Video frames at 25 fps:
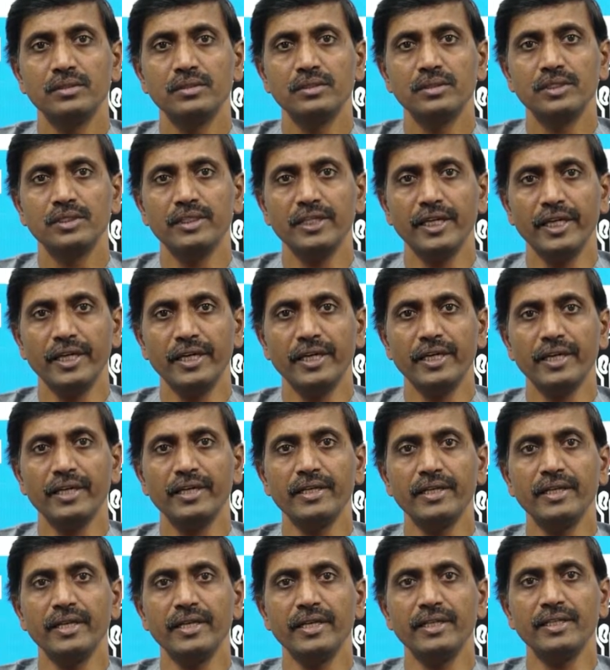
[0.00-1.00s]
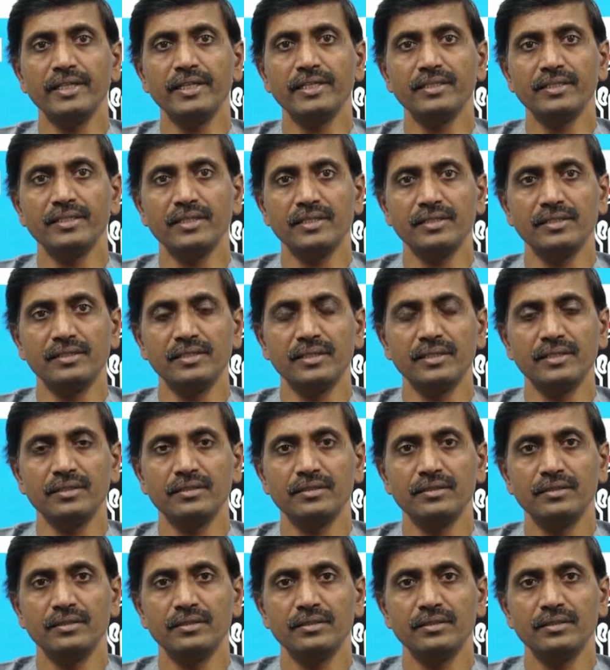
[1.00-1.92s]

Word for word: Senior ENT Surgeon.